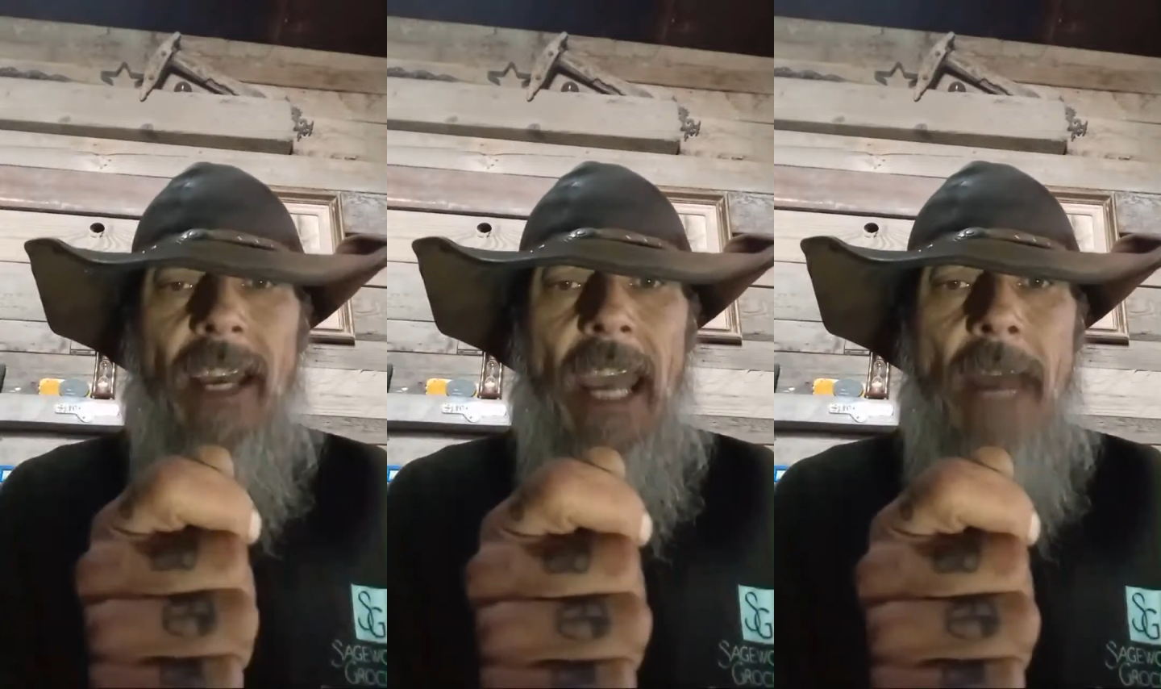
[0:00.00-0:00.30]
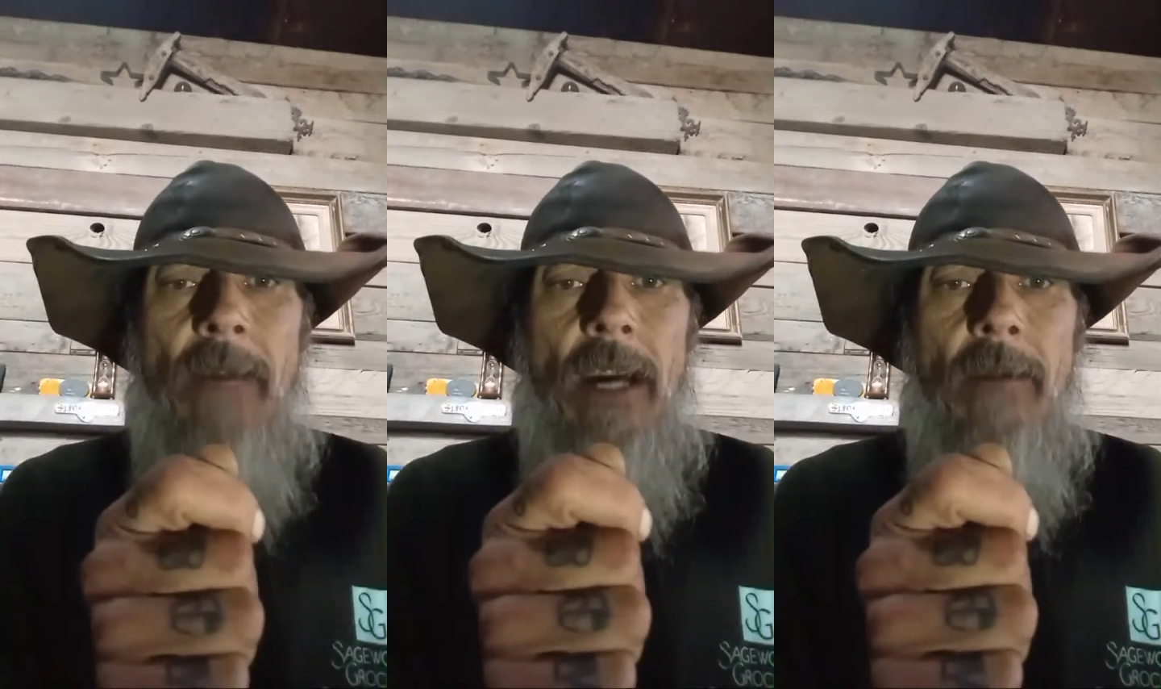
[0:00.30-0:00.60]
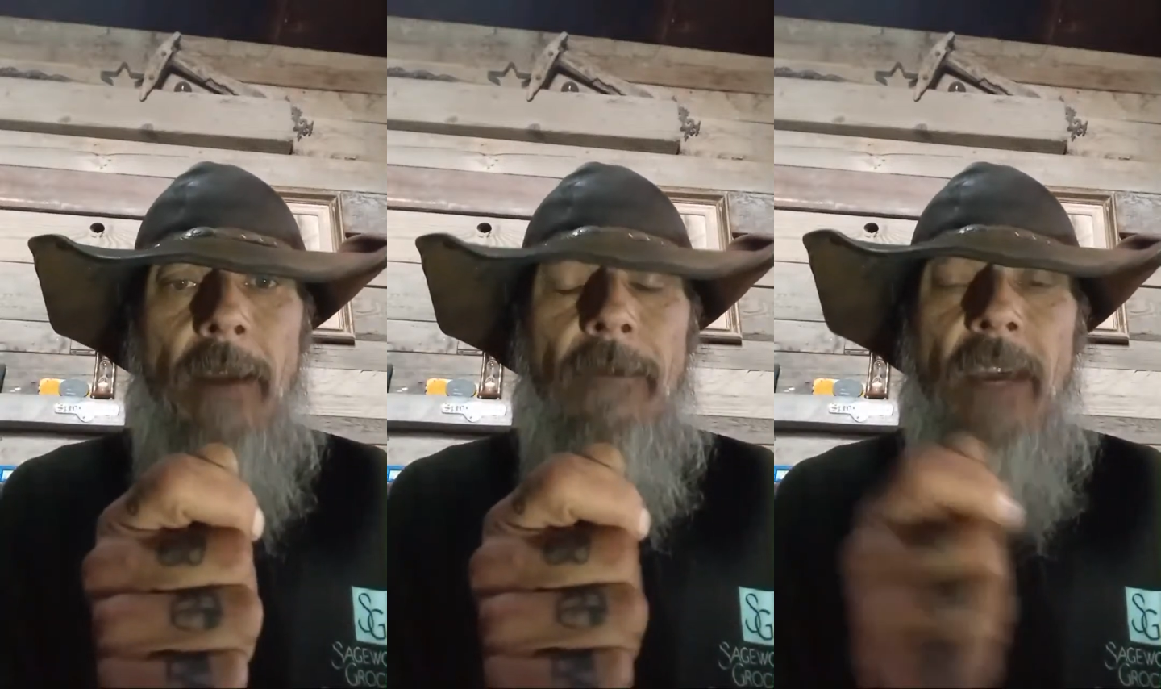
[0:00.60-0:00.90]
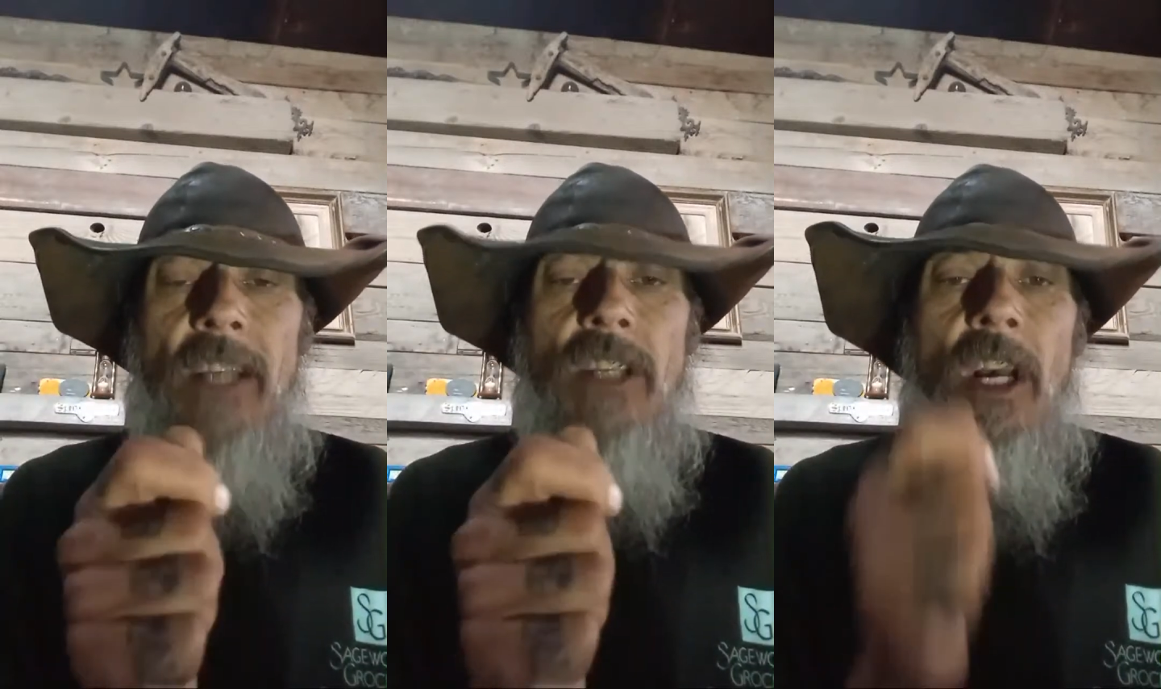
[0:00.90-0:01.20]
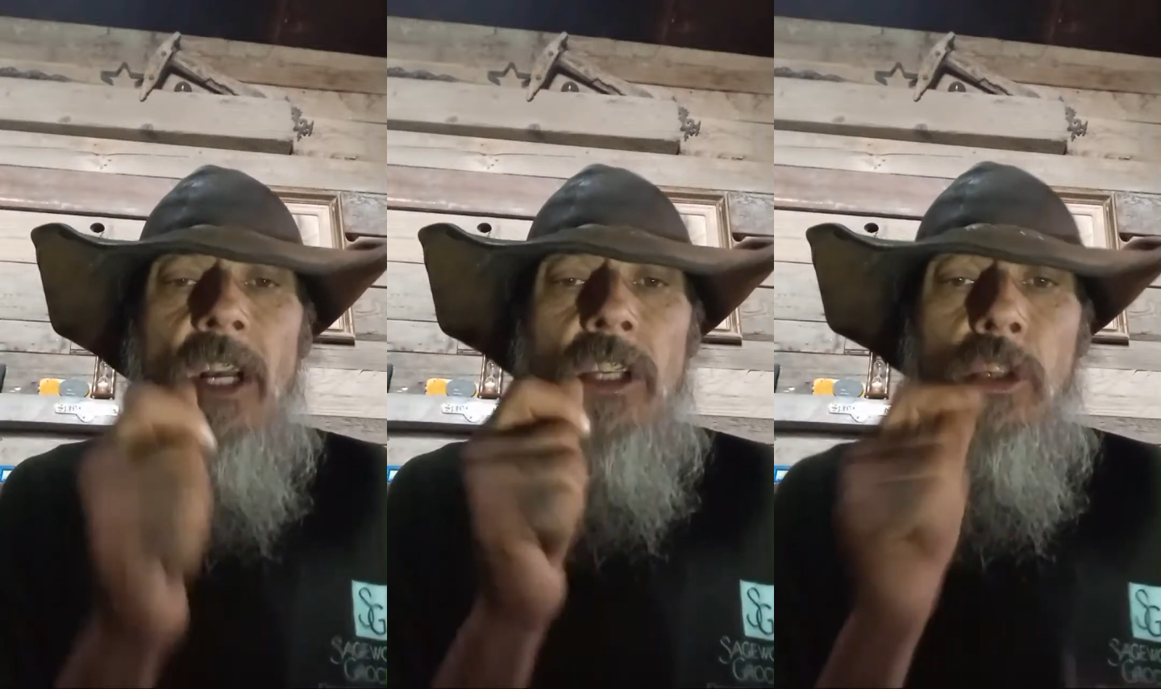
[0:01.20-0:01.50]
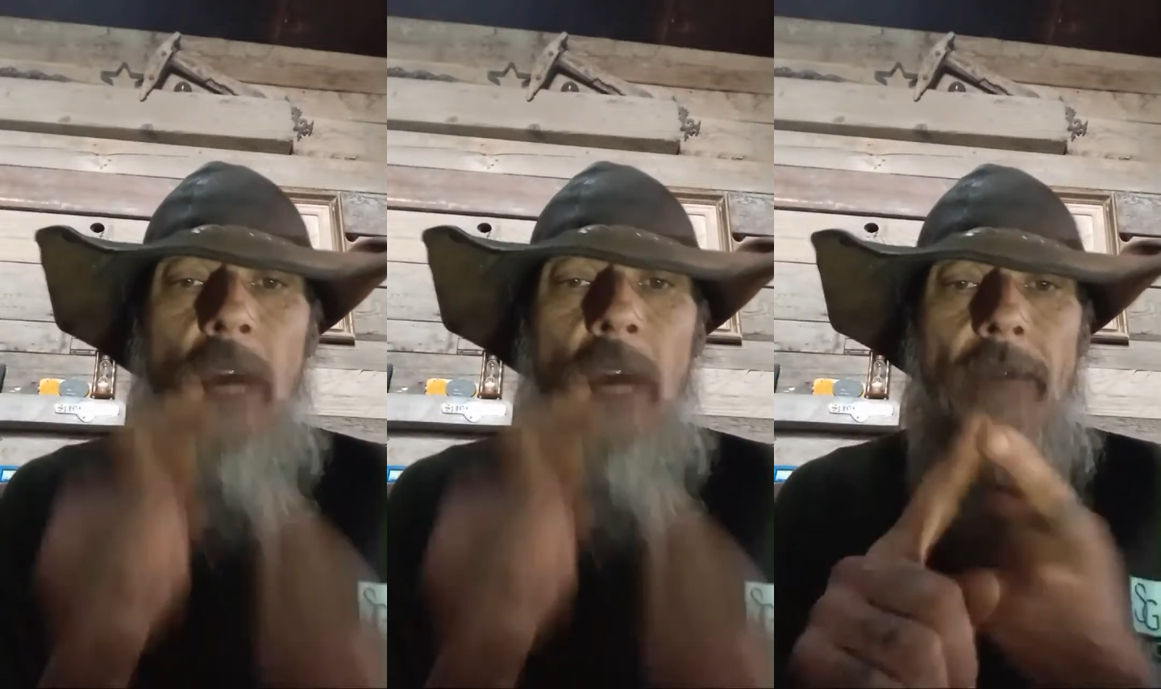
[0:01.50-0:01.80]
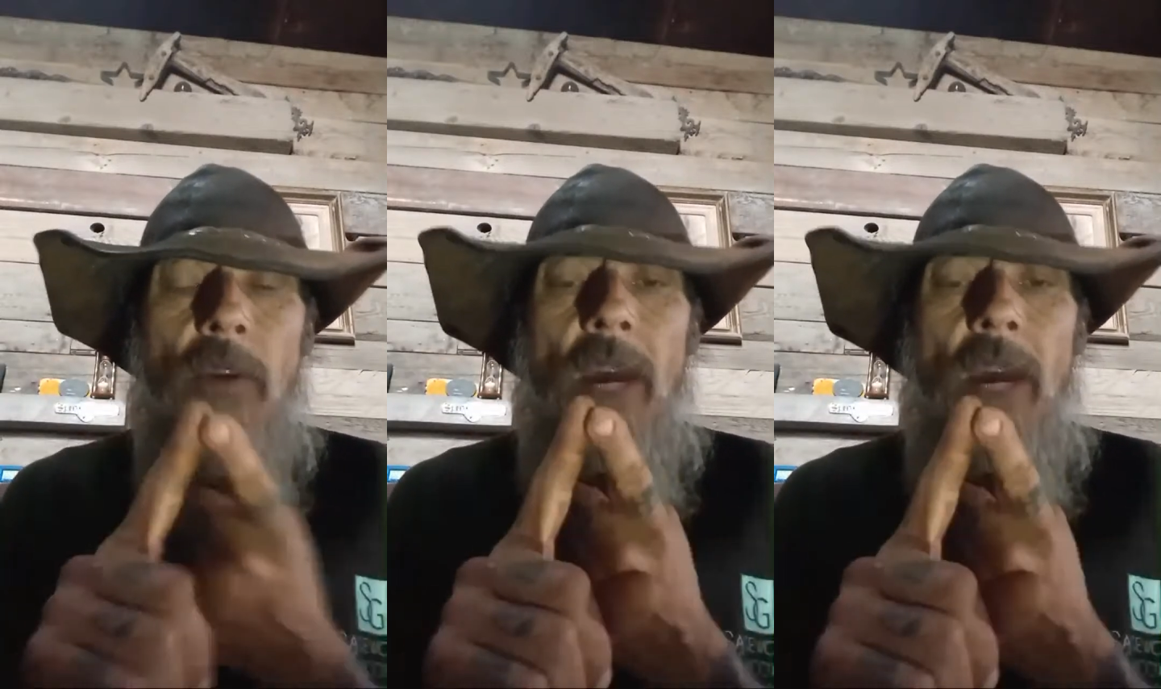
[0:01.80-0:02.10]
camera out of my face. You have
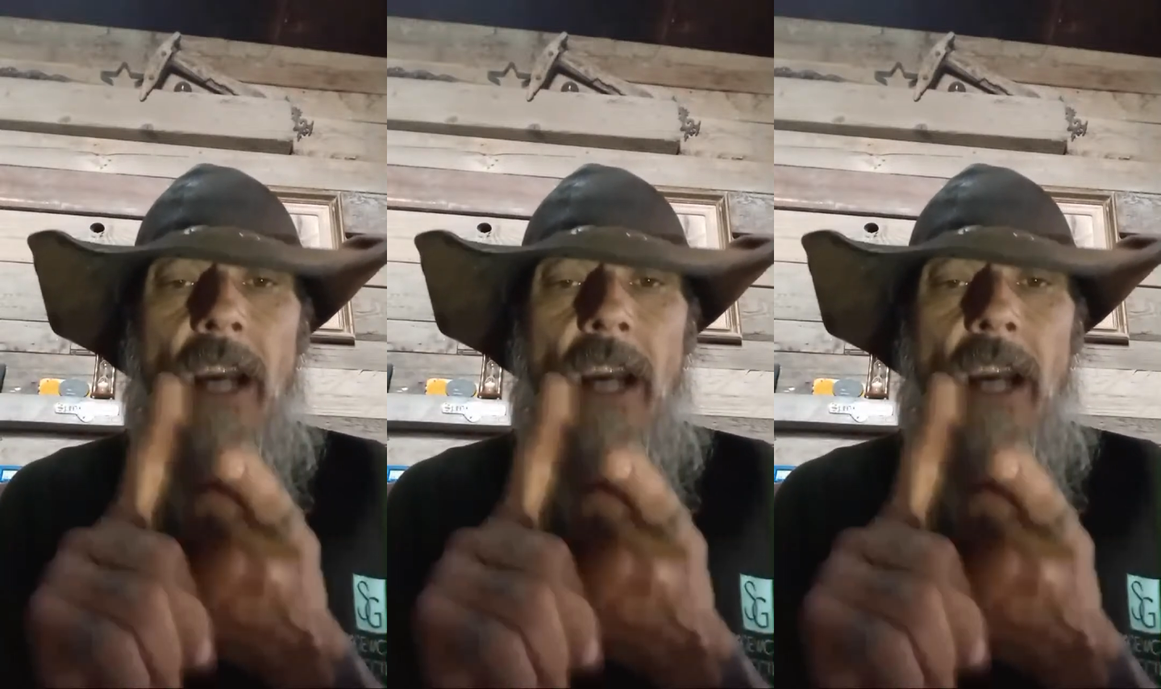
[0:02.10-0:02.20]
the right.